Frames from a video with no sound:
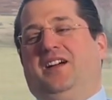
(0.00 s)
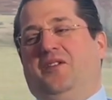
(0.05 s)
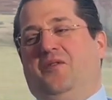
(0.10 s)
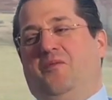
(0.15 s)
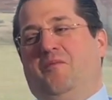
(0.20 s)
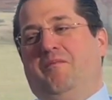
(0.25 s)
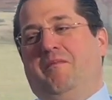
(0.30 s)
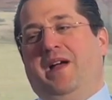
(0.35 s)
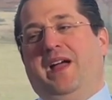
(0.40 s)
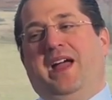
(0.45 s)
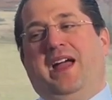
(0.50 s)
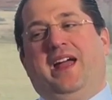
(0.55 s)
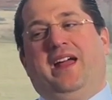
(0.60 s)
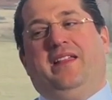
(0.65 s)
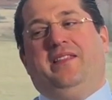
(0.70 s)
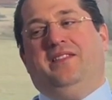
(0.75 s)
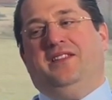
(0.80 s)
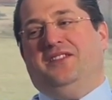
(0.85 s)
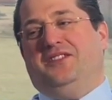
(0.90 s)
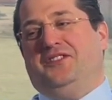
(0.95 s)

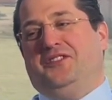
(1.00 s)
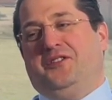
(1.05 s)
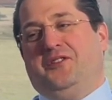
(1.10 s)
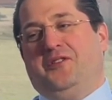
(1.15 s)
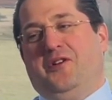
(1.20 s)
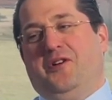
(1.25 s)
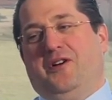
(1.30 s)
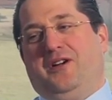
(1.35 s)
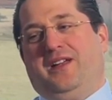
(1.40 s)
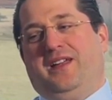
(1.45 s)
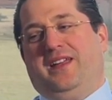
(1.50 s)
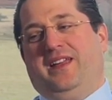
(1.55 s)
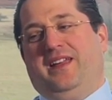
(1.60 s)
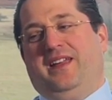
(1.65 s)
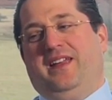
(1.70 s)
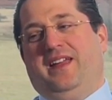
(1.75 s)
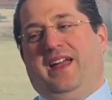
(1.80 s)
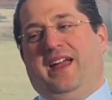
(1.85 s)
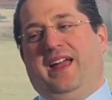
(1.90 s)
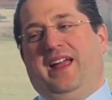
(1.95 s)
Man, this
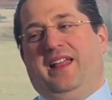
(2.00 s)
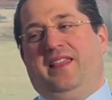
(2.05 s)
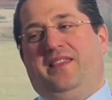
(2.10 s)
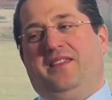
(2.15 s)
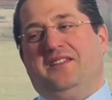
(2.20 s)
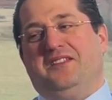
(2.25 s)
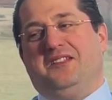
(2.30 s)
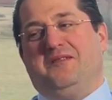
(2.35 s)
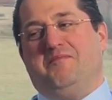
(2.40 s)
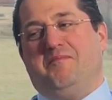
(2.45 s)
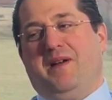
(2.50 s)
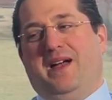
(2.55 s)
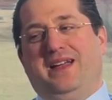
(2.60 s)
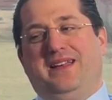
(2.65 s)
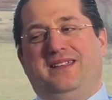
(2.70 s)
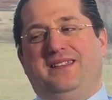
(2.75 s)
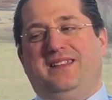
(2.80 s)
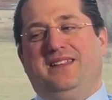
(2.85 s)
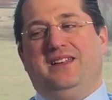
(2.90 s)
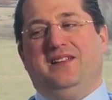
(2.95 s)
cocky and the
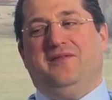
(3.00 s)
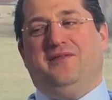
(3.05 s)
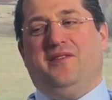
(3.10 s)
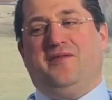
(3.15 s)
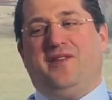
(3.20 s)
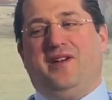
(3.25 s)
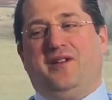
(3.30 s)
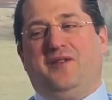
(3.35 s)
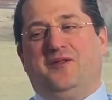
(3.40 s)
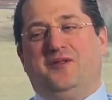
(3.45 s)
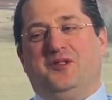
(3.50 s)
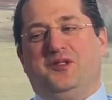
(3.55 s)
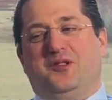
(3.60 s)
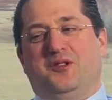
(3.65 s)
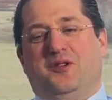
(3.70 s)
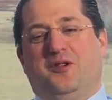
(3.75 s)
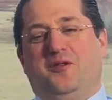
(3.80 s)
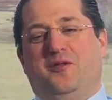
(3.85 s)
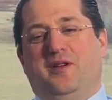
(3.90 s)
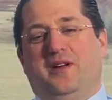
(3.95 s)
spiciness of
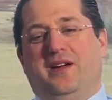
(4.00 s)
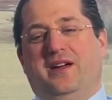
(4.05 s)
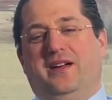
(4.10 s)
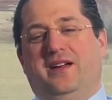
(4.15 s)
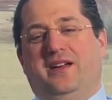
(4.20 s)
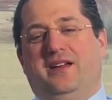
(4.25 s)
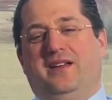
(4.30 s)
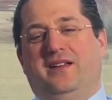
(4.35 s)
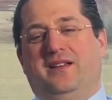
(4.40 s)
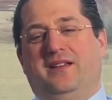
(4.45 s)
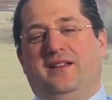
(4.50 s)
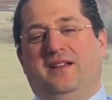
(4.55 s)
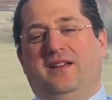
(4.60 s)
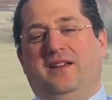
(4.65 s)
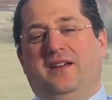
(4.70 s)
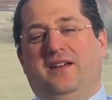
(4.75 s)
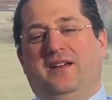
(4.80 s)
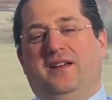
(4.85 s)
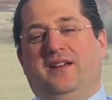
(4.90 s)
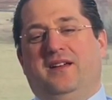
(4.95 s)
Angostura,
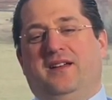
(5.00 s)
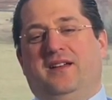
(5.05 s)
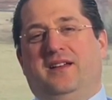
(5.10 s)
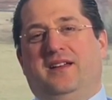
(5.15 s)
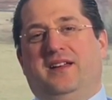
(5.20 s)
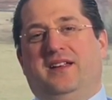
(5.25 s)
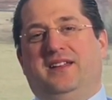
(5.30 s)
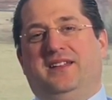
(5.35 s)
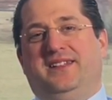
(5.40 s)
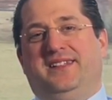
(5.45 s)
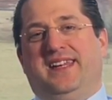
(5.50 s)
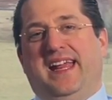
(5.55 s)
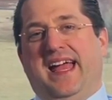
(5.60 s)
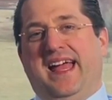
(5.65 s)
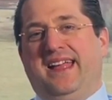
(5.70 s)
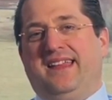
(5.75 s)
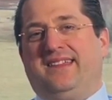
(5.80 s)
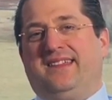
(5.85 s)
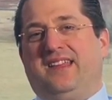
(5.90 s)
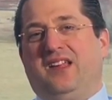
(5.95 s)

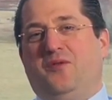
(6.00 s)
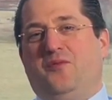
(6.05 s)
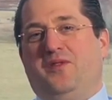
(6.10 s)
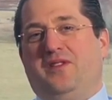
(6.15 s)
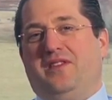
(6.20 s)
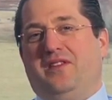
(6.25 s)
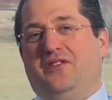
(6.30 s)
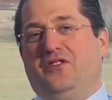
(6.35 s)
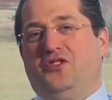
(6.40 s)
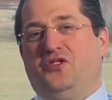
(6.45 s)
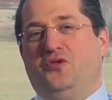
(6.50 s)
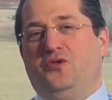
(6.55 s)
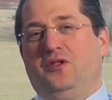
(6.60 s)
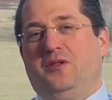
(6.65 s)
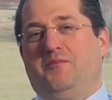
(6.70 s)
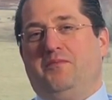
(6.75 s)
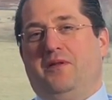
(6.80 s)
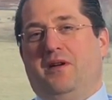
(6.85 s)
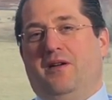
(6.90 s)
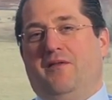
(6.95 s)
dancing with the
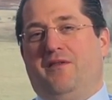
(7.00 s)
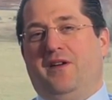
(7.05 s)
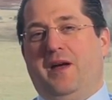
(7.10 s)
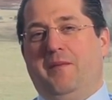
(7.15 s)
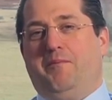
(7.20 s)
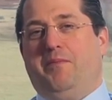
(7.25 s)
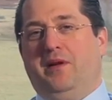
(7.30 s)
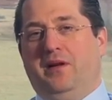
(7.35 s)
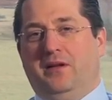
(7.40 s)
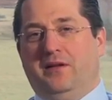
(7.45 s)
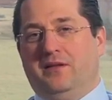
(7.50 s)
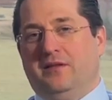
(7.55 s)
juniper of apple,